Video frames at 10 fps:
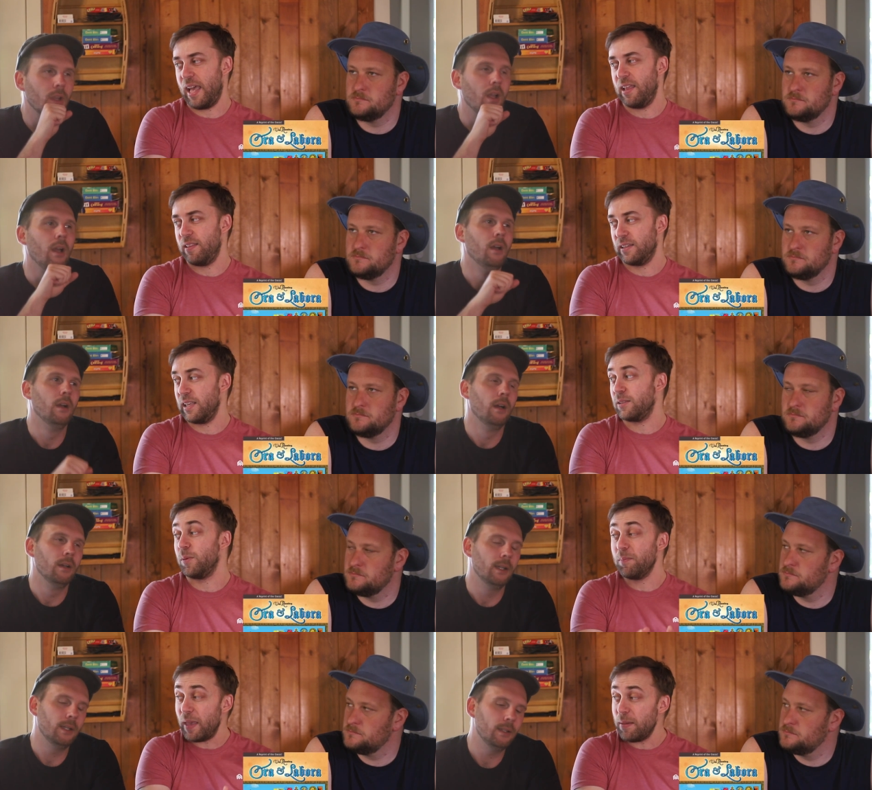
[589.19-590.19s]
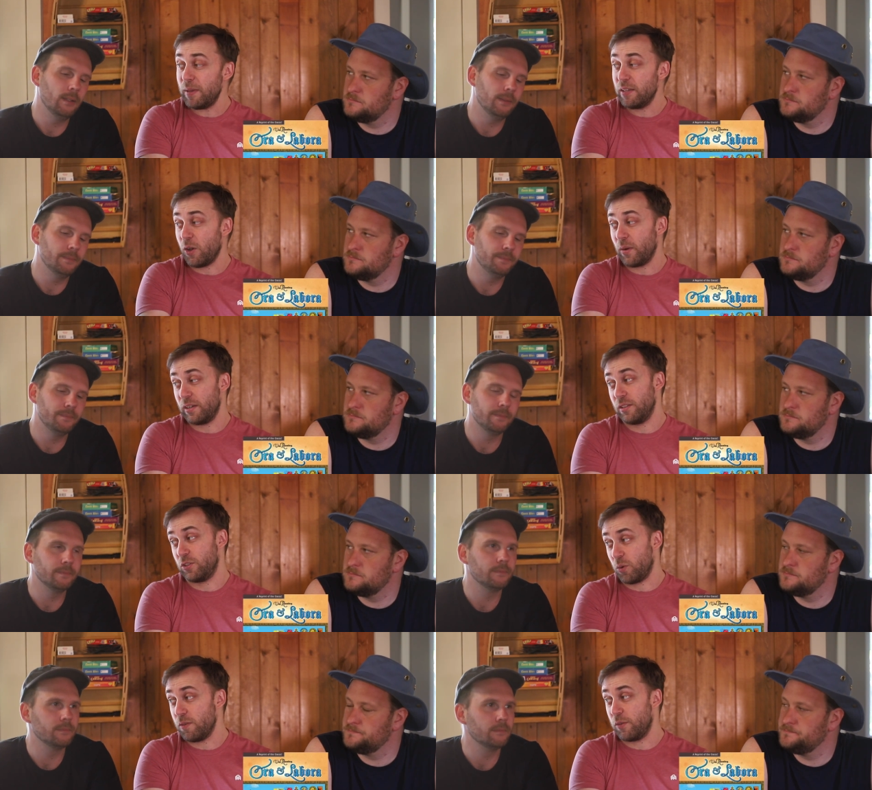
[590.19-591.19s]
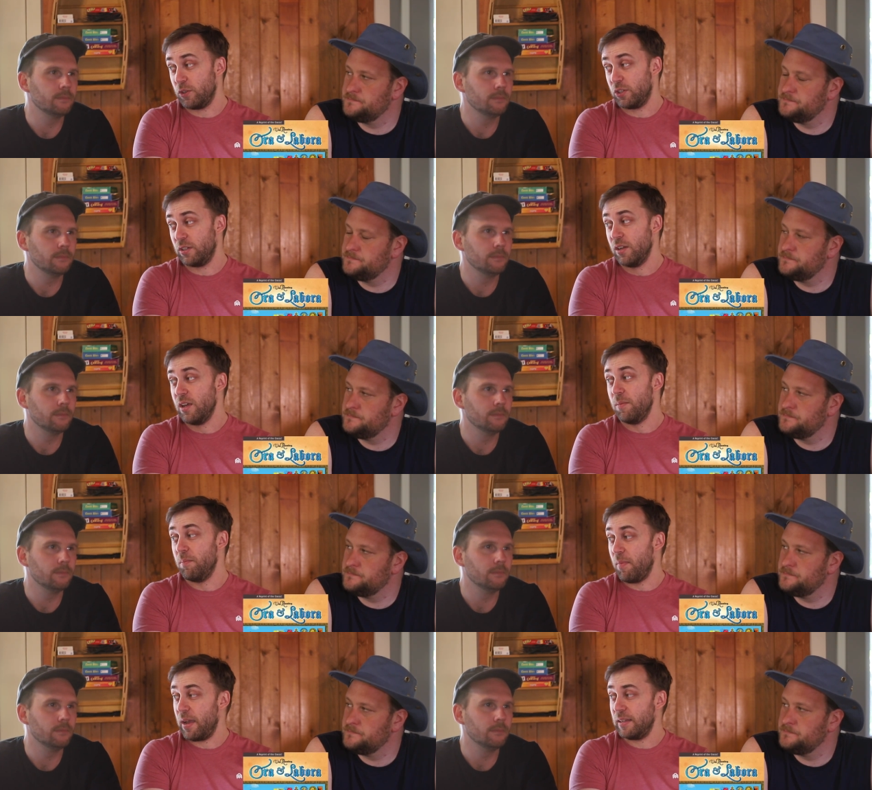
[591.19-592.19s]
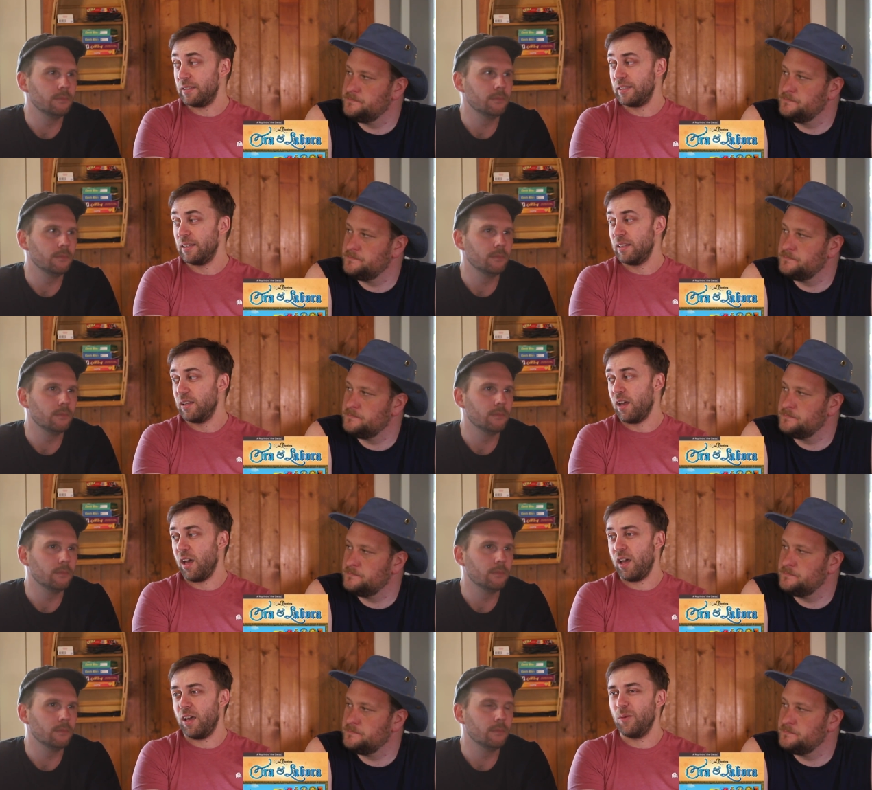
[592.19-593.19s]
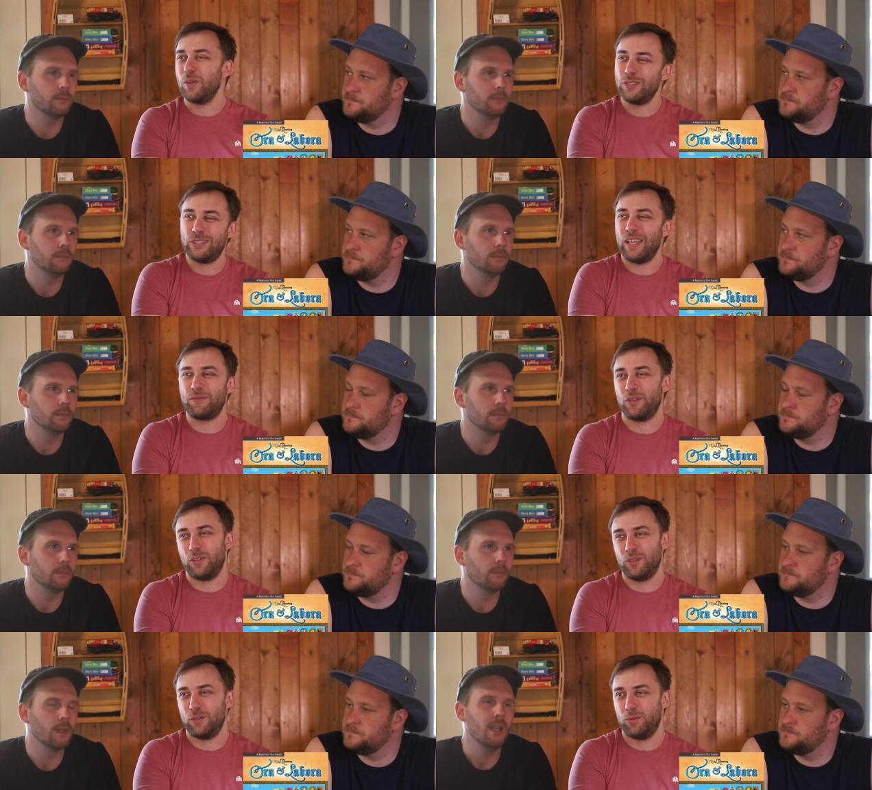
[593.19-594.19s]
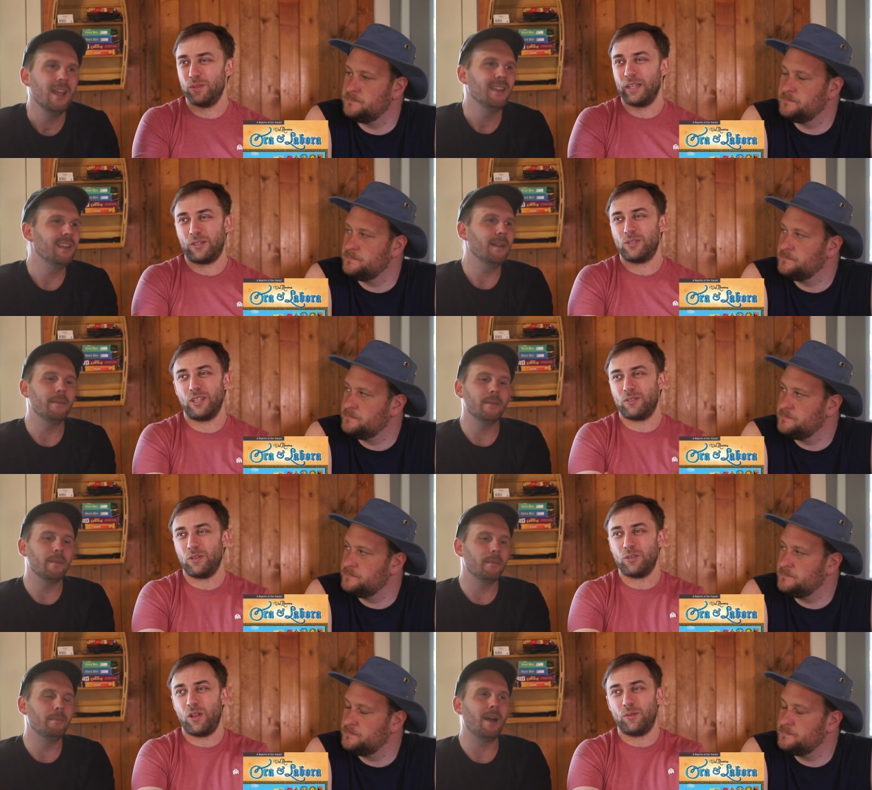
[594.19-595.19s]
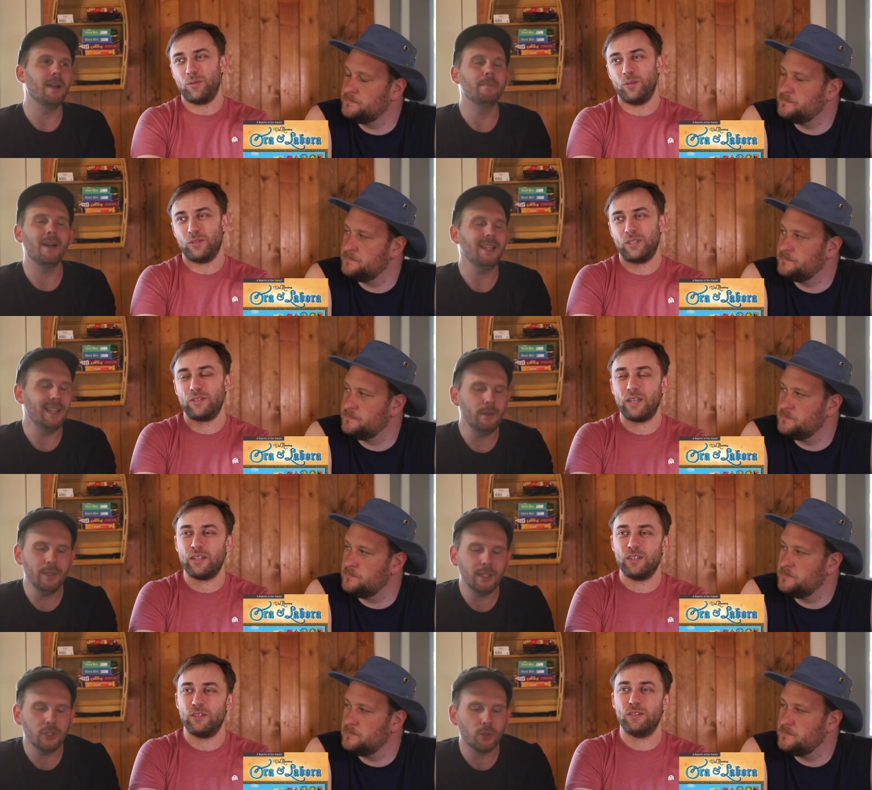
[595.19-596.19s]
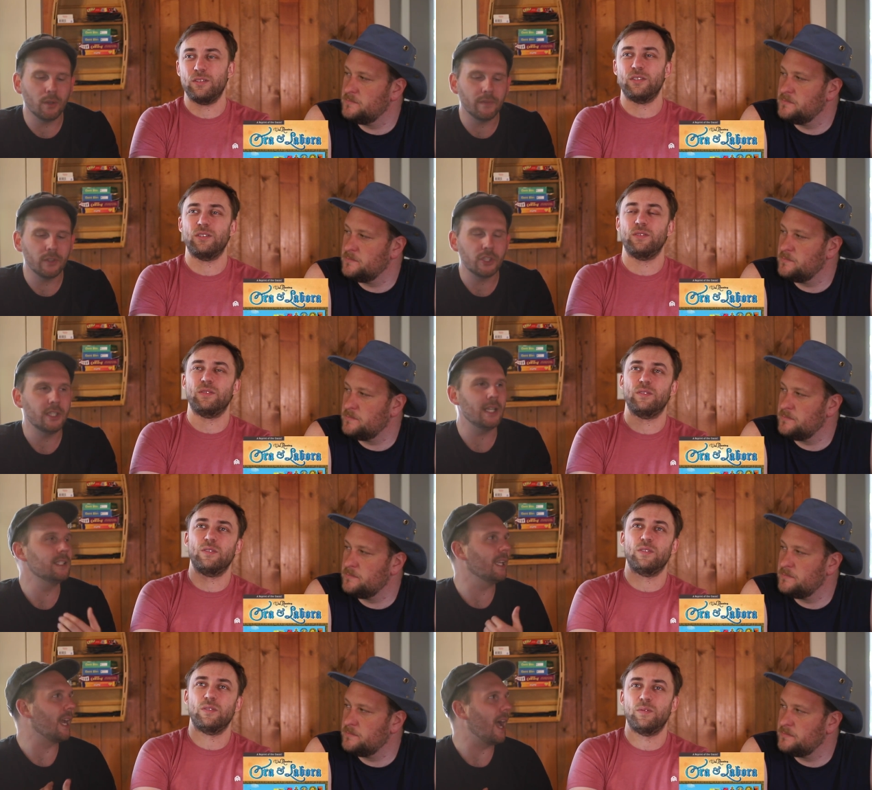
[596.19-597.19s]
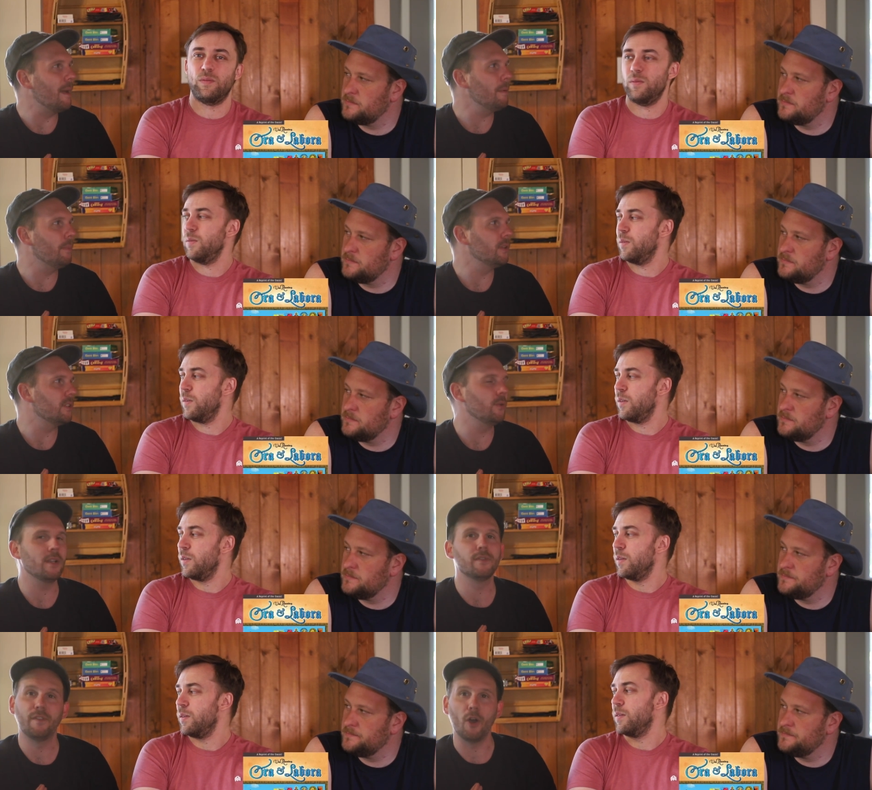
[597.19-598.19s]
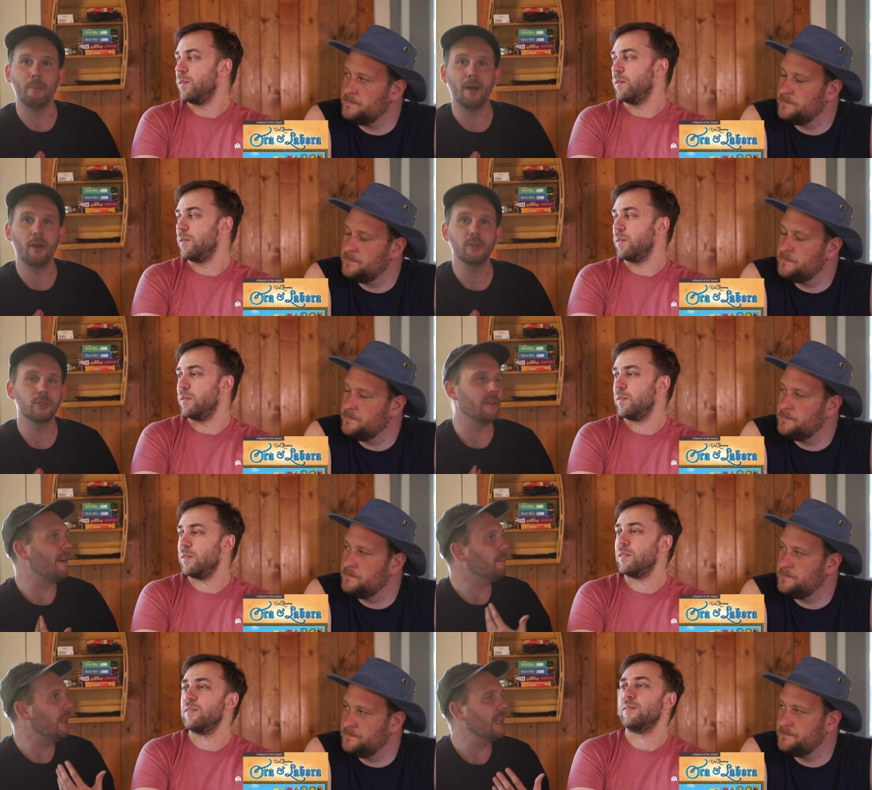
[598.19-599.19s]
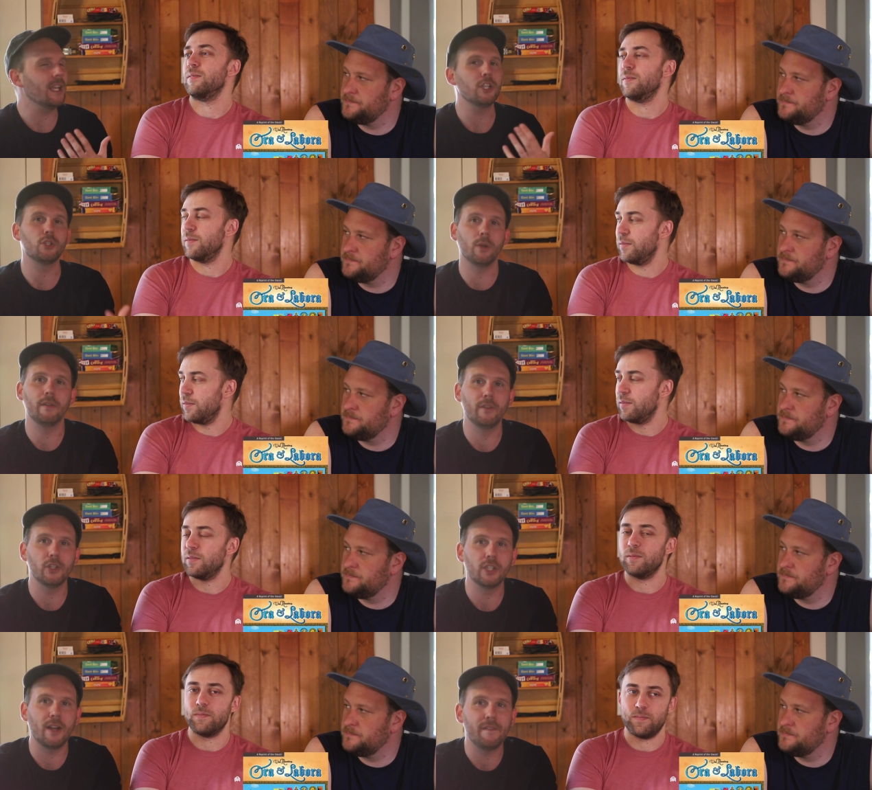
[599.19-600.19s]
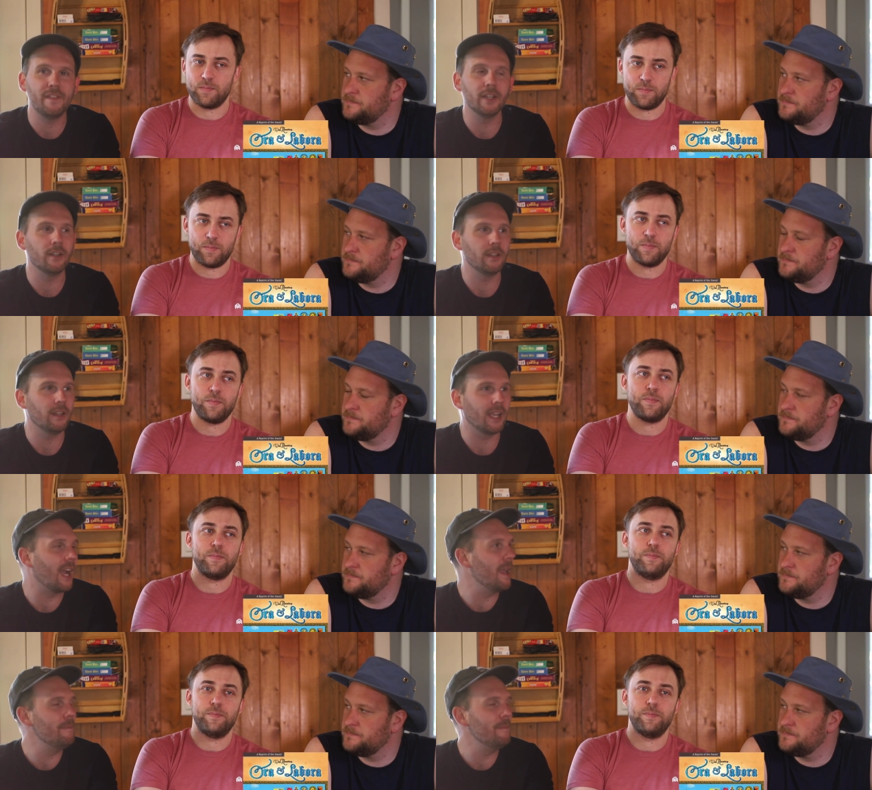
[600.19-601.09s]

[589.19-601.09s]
Speaker 1: that accessible. Maybe going into the short version might uh, well, you still have to learn the like. You still have to learn
Speaker 2: all the rules. My it's thing with gonna... the short version is like I'm a person who has FOMO, so if I'm playing like a shortened version, I fear like I